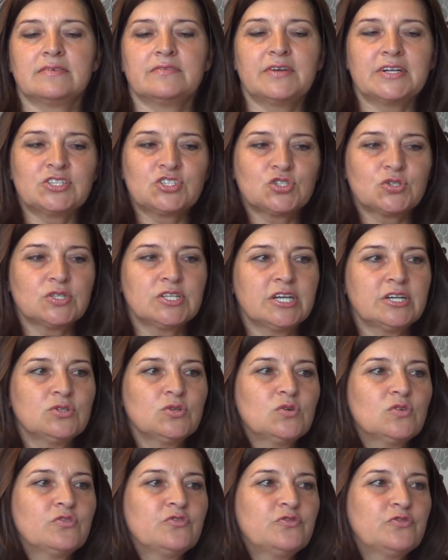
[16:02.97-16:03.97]
What should I
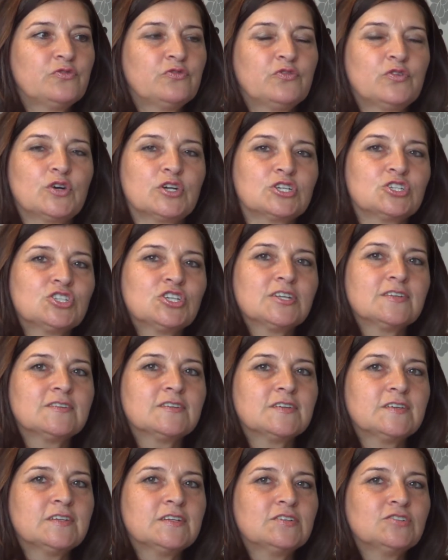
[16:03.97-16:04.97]
do for
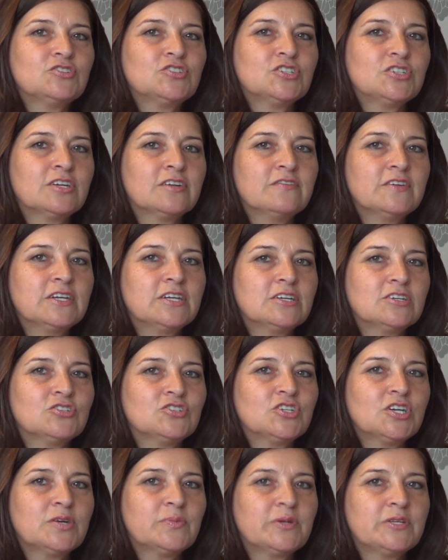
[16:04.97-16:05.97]
children living
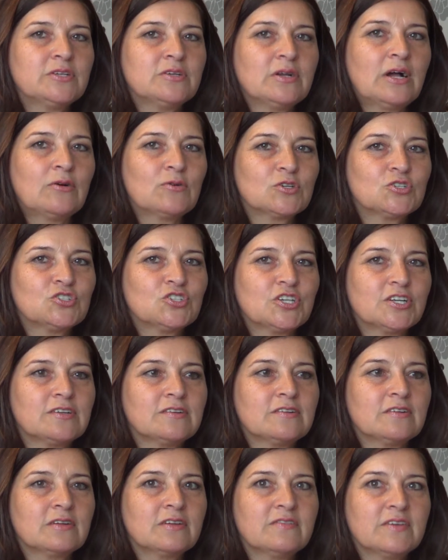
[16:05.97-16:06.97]
in Germany, our
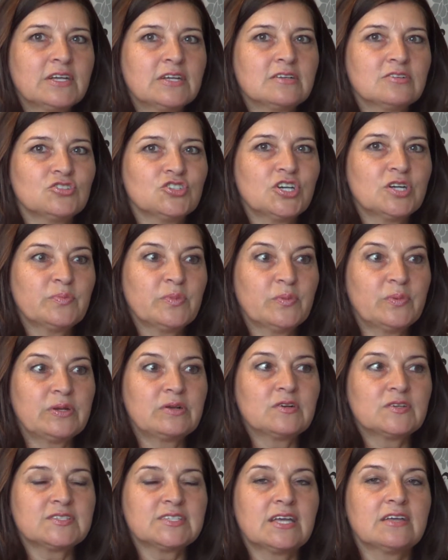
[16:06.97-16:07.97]
children living in Germany,
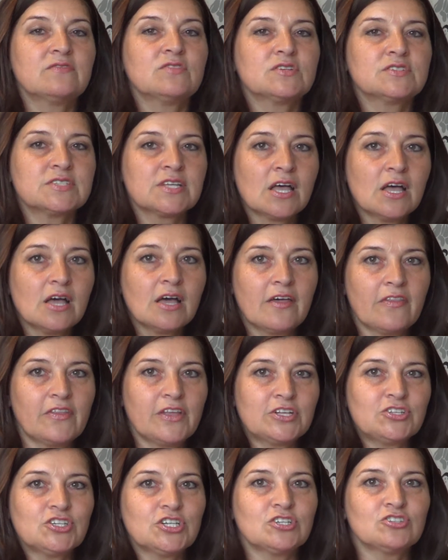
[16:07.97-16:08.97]
because I was
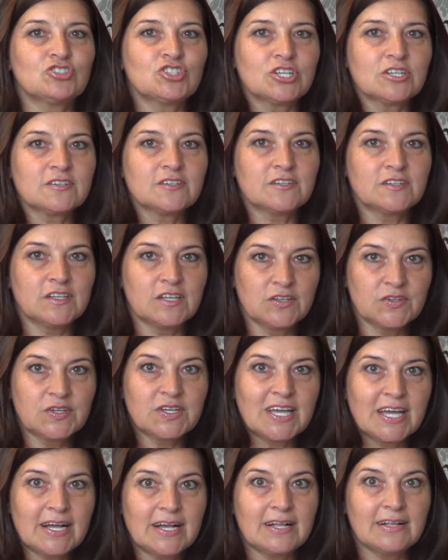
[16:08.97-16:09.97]
teaching children in
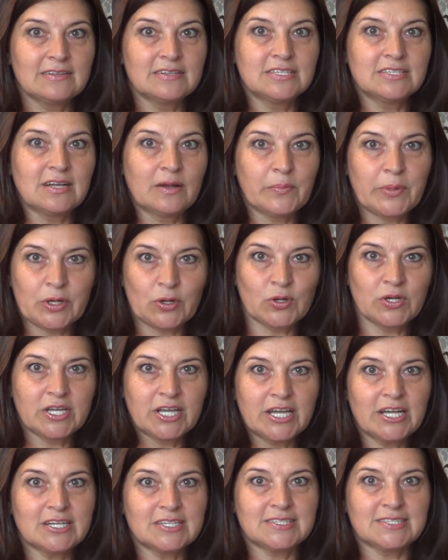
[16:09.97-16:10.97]
Kel, in Amaro
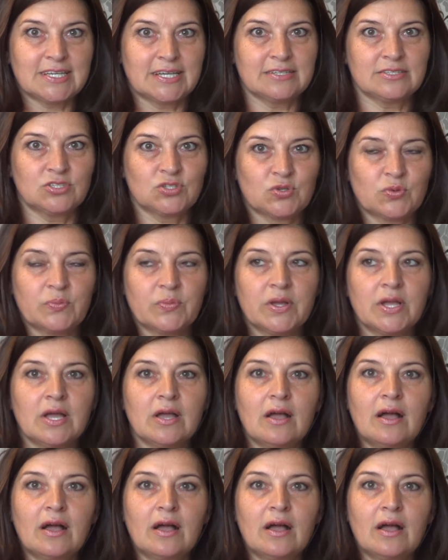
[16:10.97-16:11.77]
Care Centrum,